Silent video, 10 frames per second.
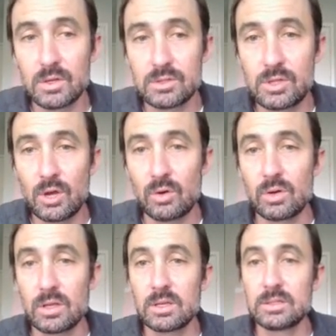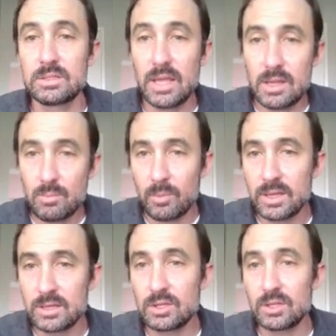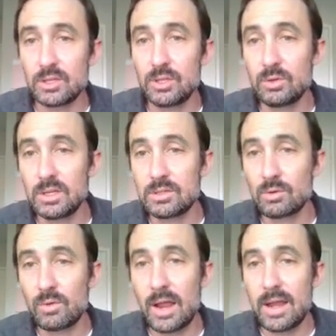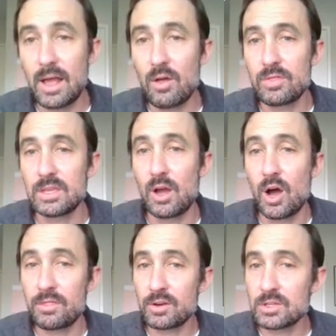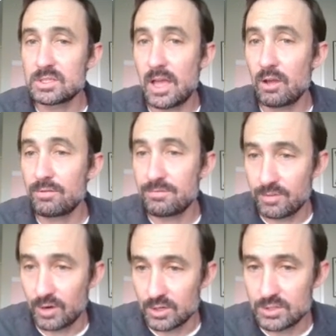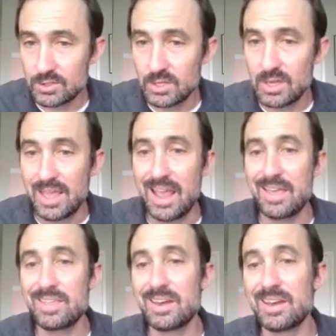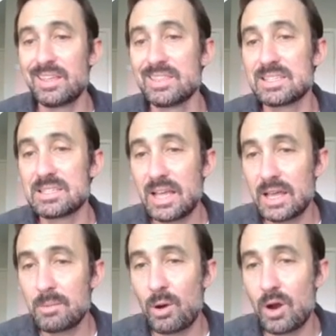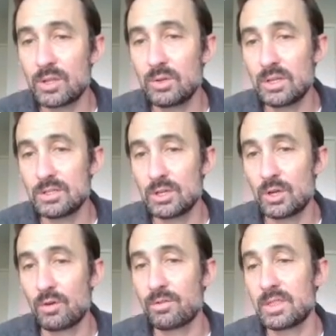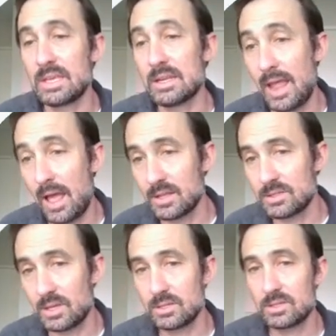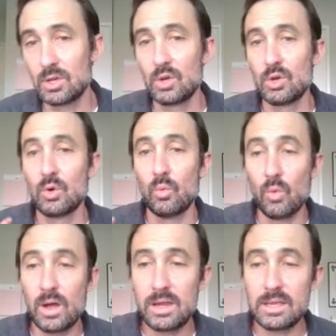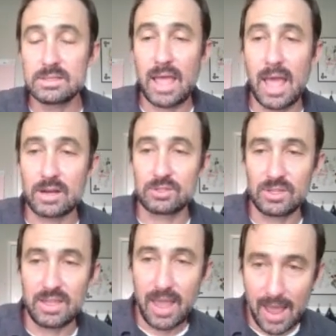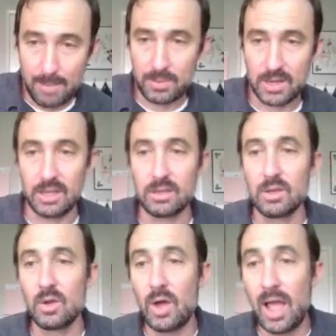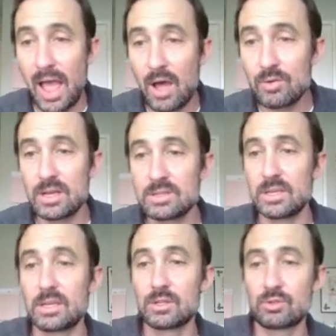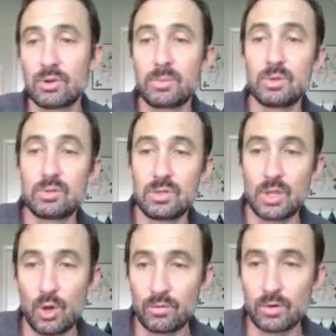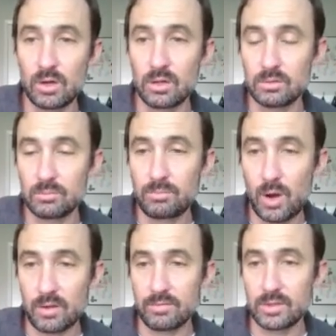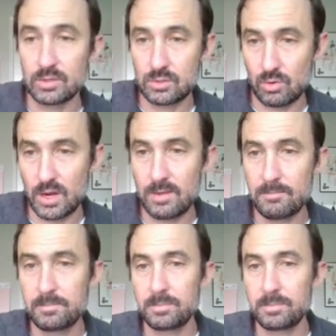So take a moment. You need to write out the author style first. And then in the second part, you need to go for the analysis. What is actually happening? How does it contribute to the overall part of the story?